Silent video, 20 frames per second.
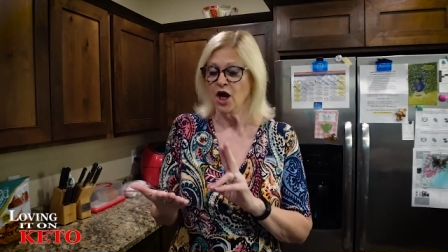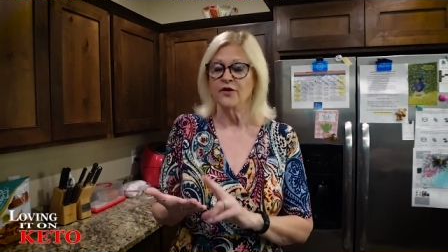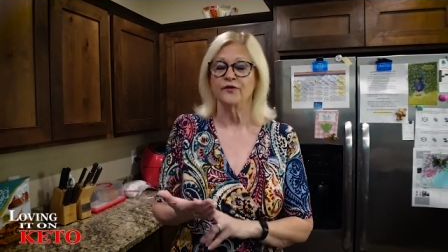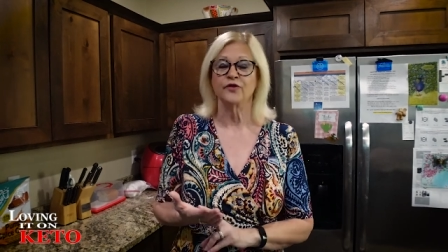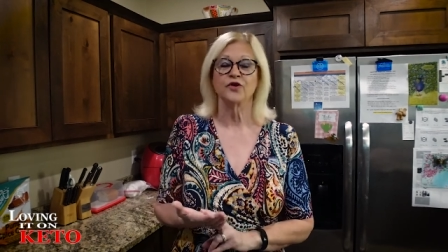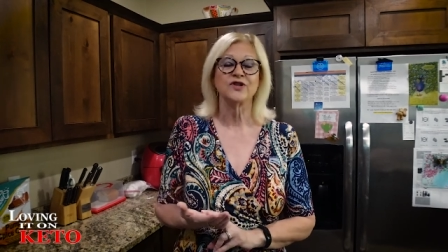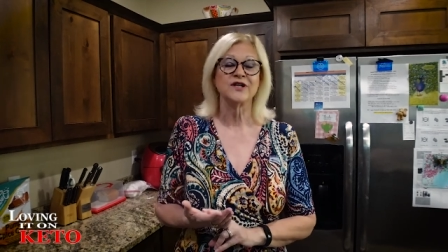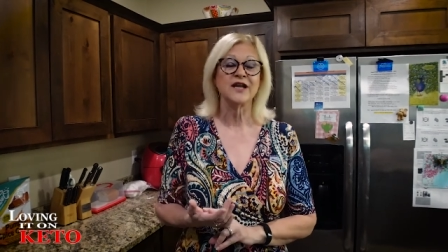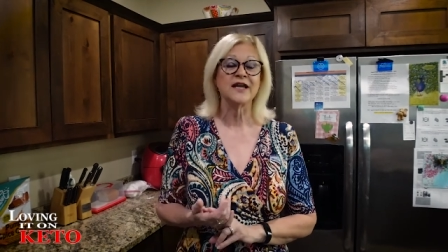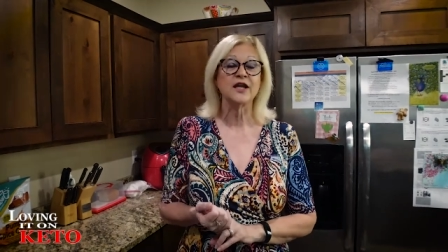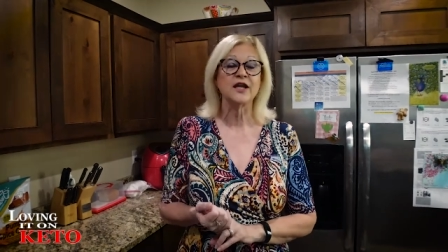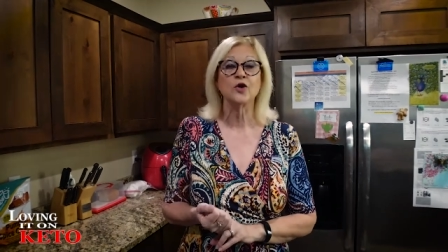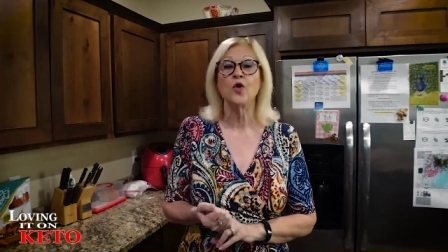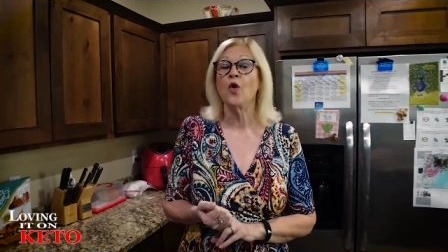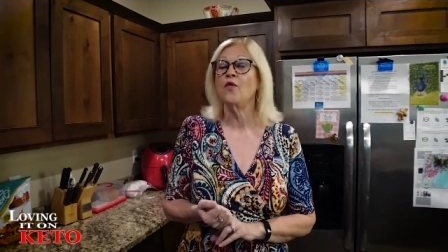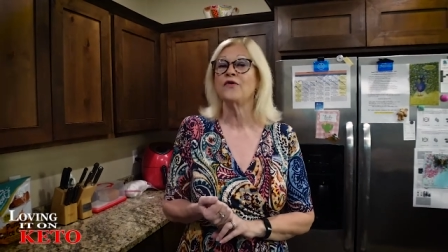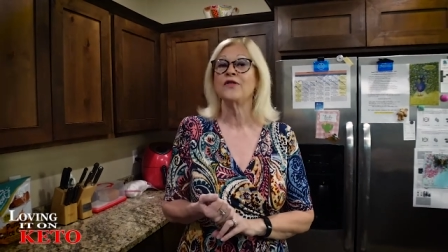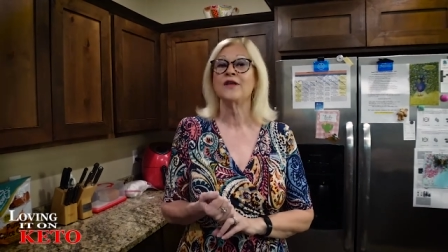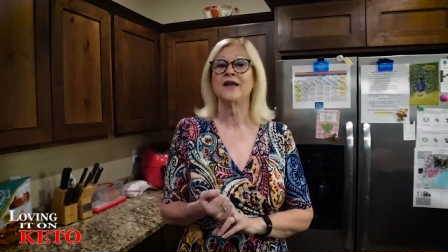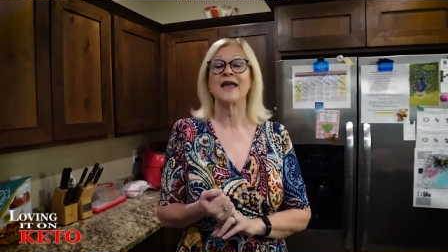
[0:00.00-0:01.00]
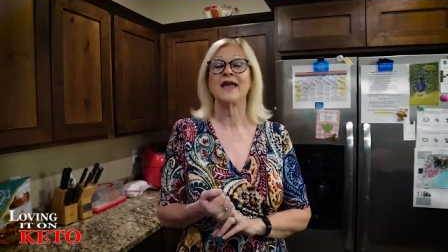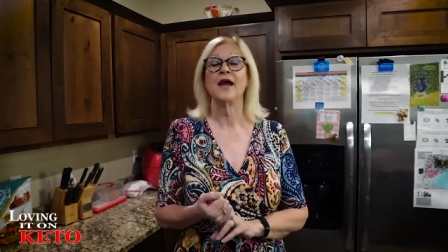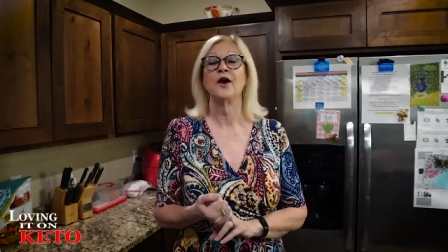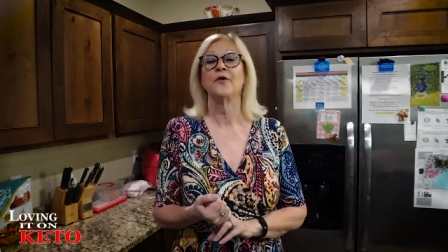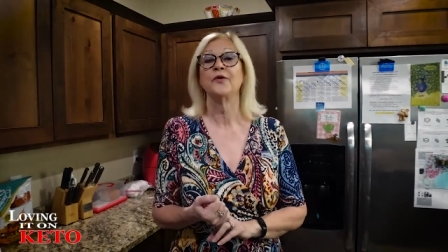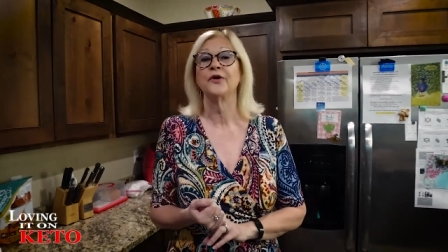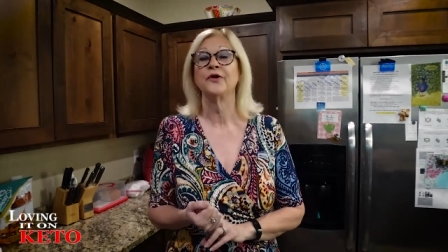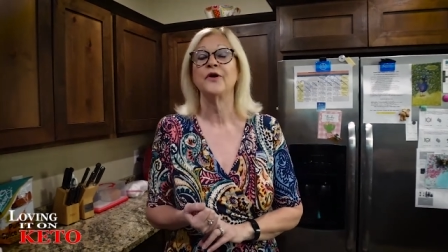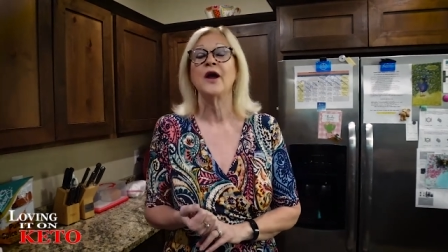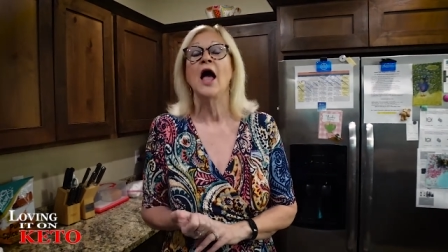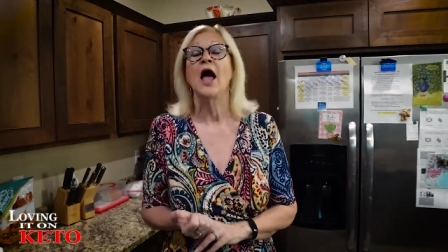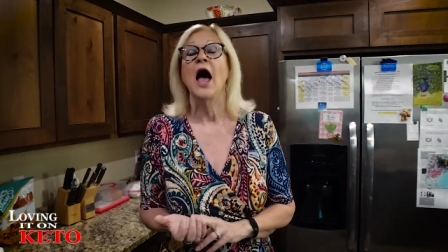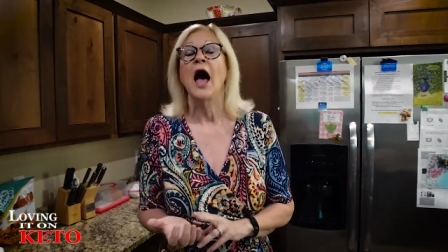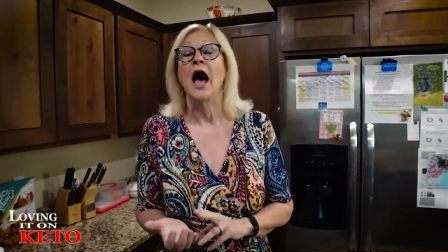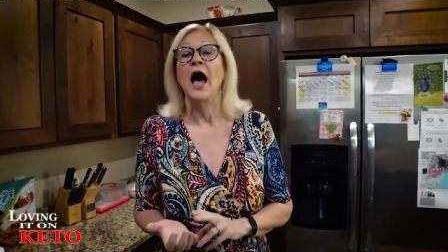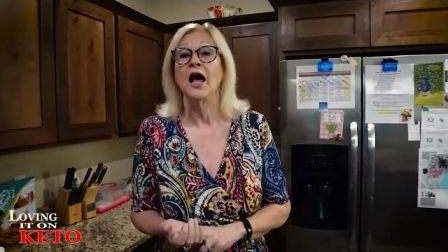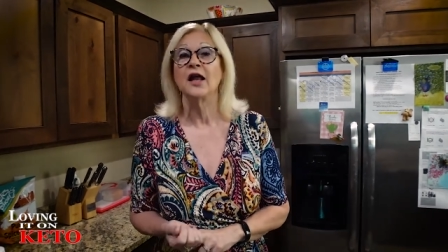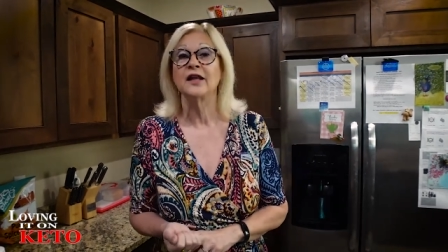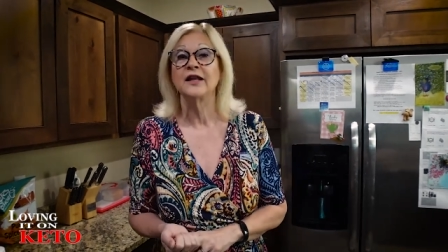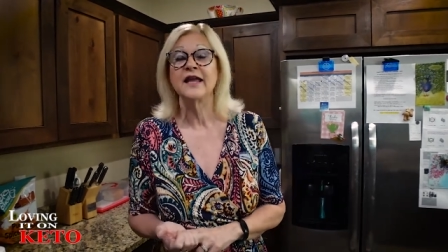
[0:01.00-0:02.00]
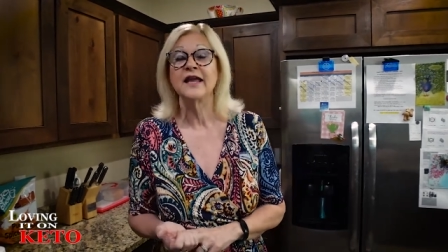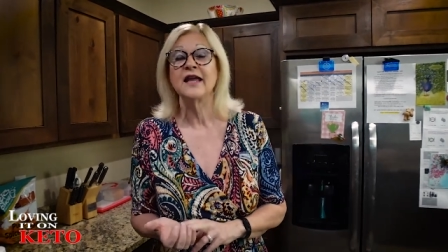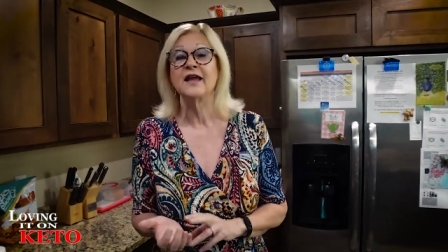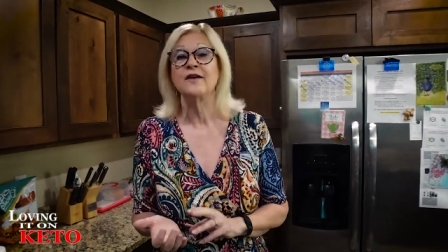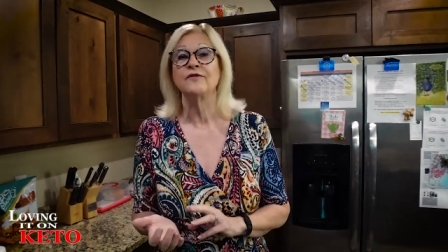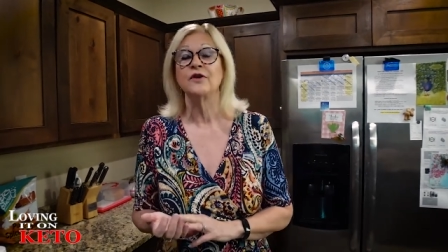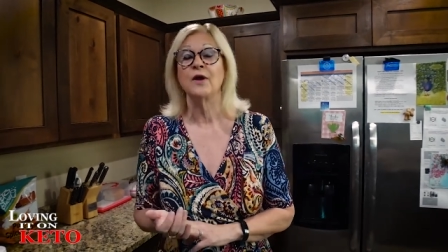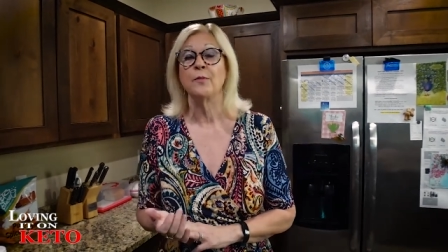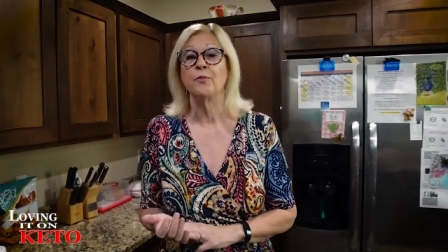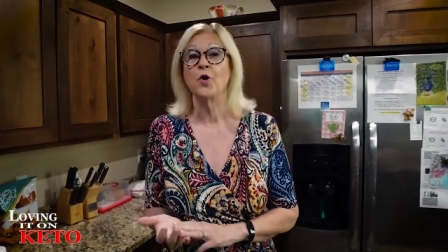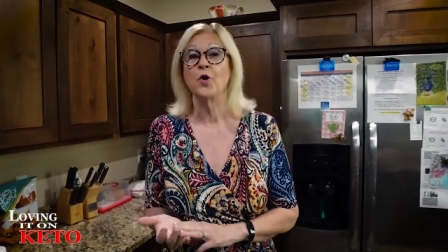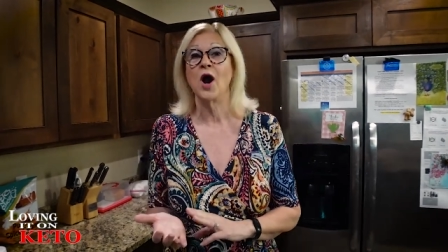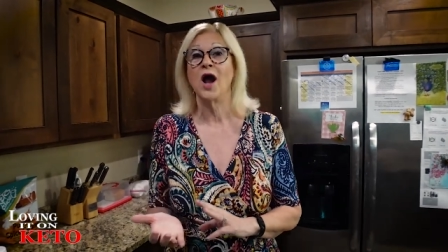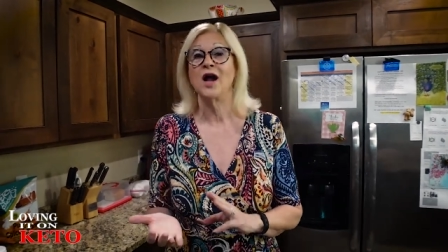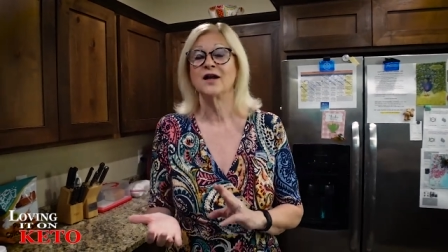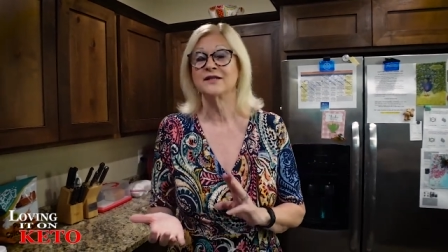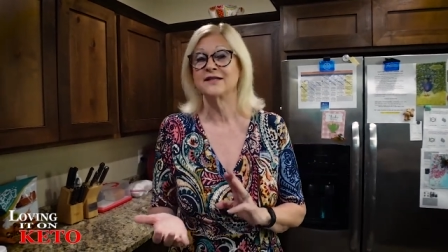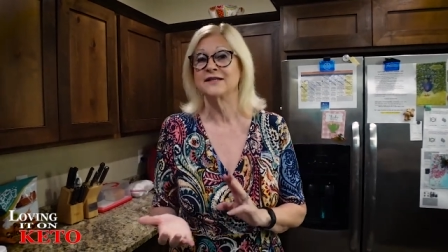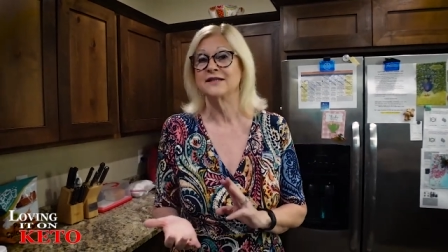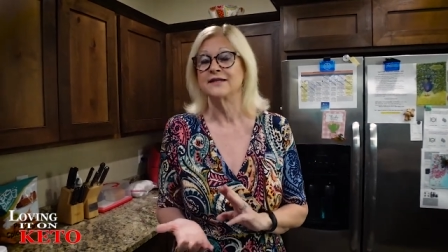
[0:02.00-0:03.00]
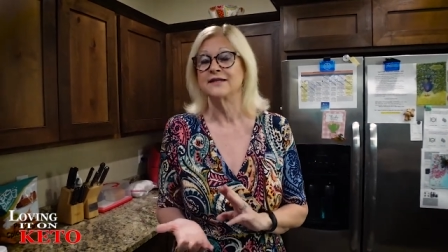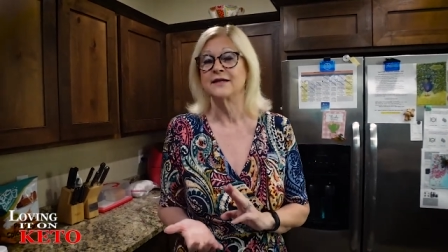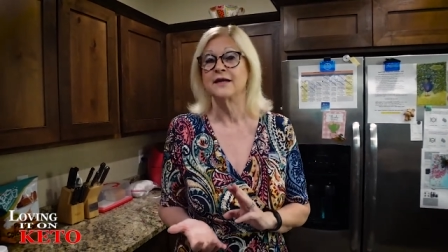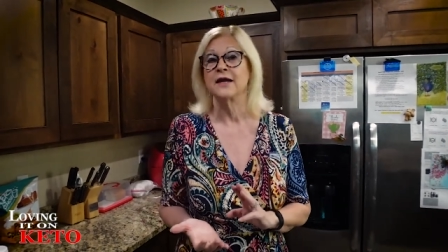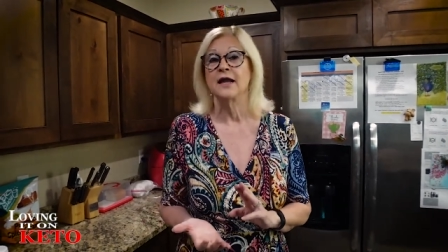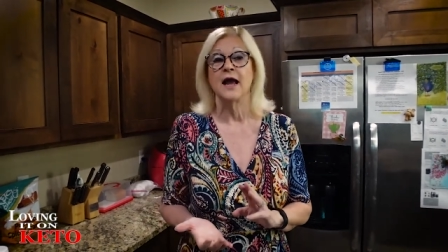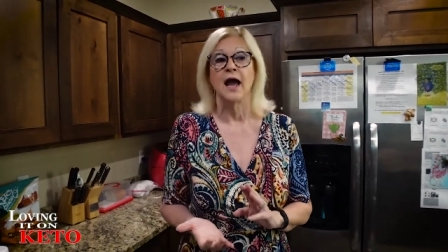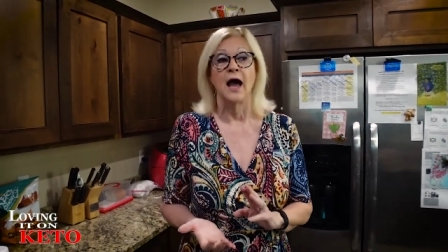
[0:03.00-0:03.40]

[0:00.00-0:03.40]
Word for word: if you're taking over-the-counter Aleve, naproxen,